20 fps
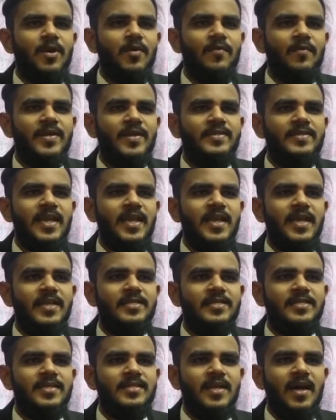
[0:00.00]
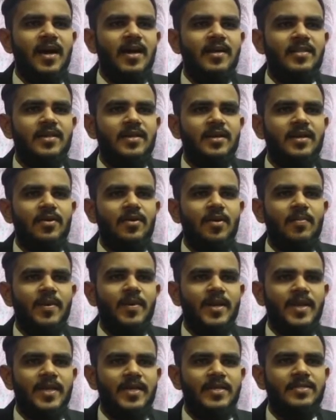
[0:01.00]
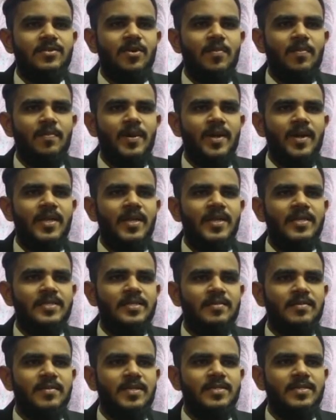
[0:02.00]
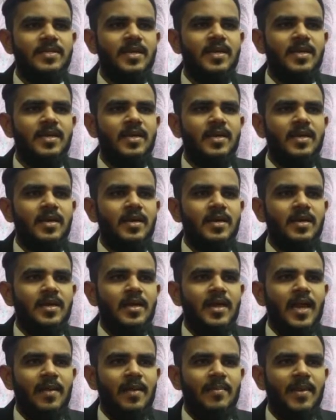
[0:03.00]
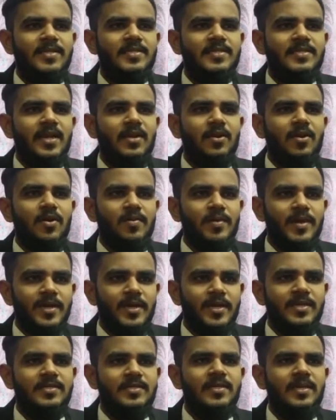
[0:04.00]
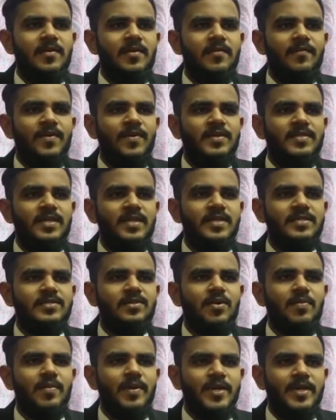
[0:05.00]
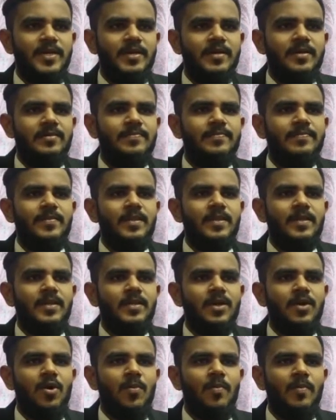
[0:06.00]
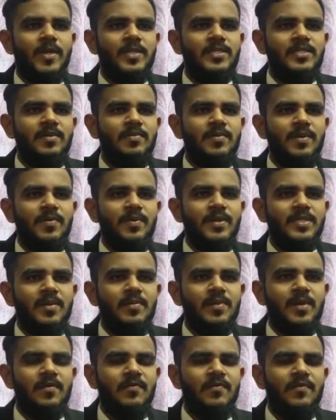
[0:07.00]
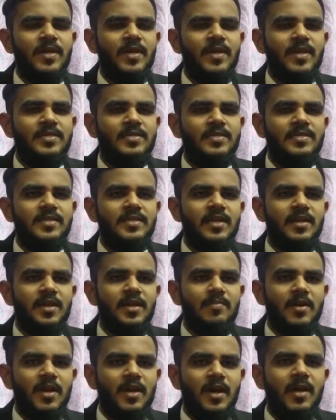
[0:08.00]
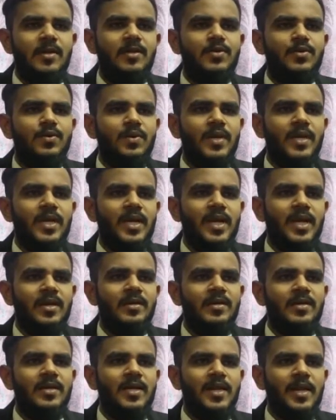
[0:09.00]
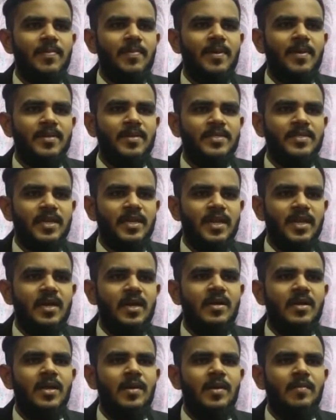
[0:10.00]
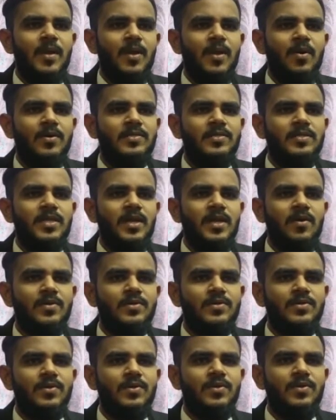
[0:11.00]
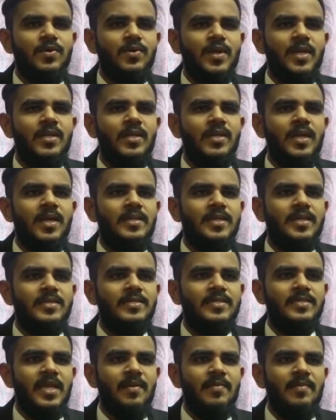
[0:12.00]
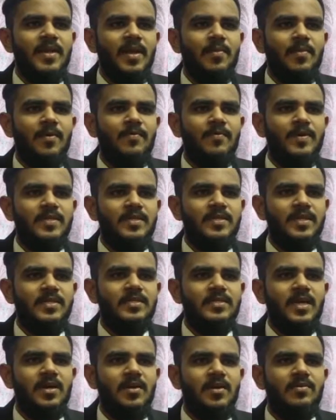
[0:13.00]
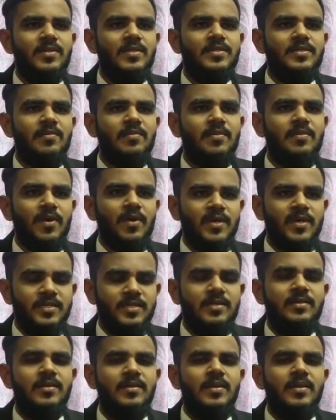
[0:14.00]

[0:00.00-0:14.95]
of 5C analysis are the competitors, company, customers, climates, and collaborators. First is competitor. The competition between Jamirah Food Industries and Berhad to Kilang, Crepe, Mesrina because they also doing the same type of business around the same location.